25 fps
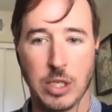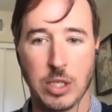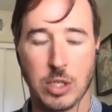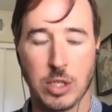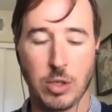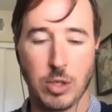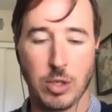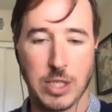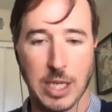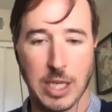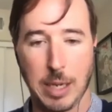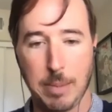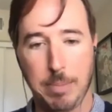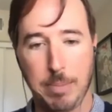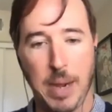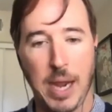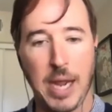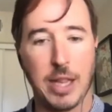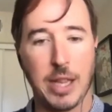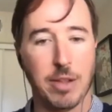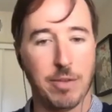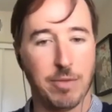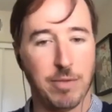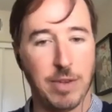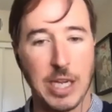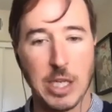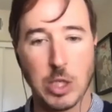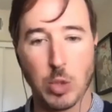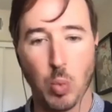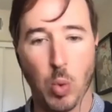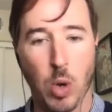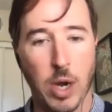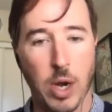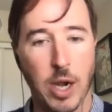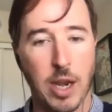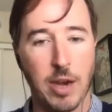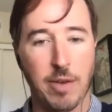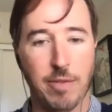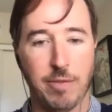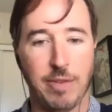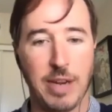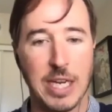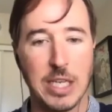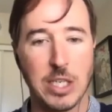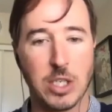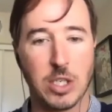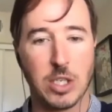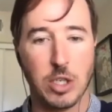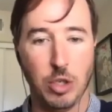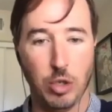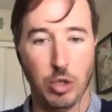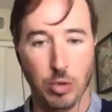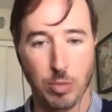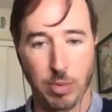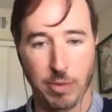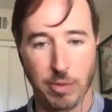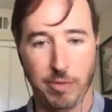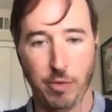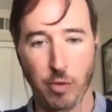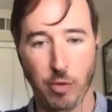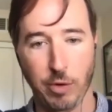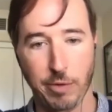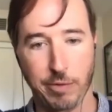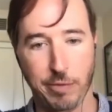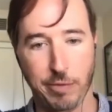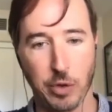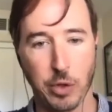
So it's like a pilot phase one and a phase two before full